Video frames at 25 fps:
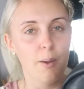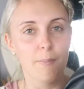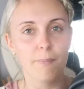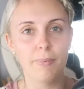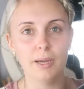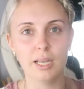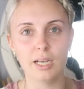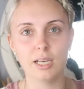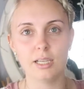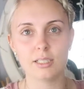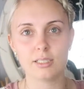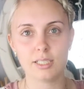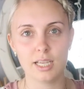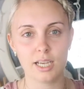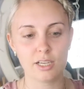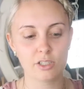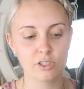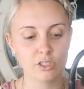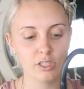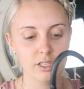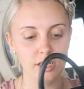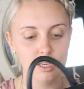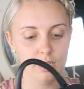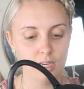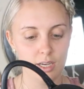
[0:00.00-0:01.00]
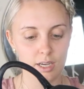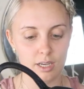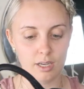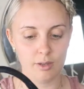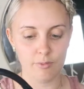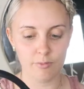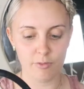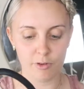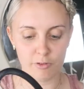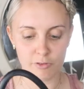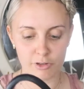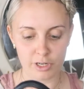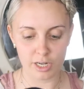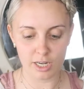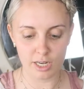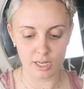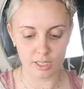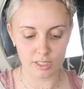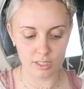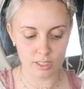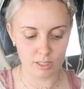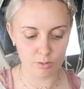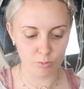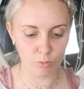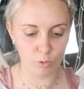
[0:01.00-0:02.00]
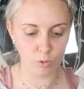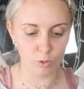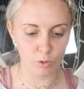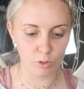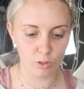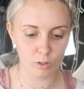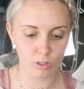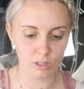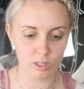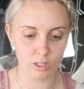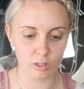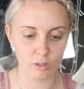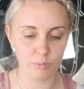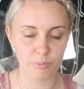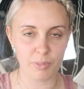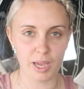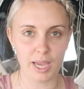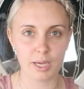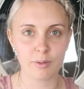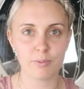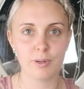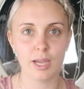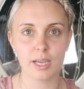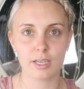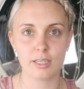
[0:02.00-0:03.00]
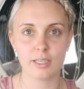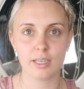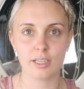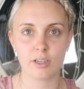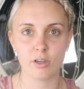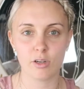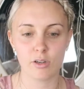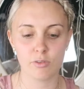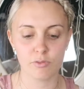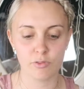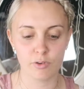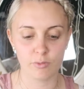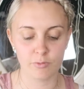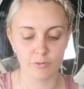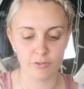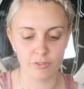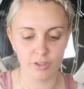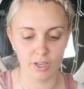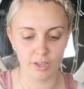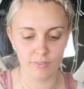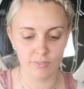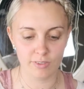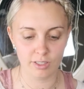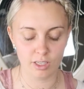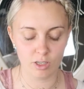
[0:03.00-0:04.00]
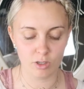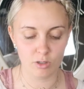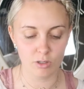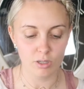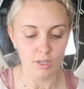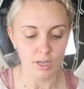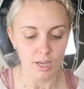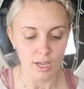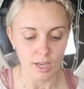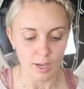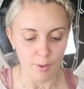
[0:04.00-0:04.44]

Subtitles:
But it's actually a very small little backpack, and I got it from Forever New.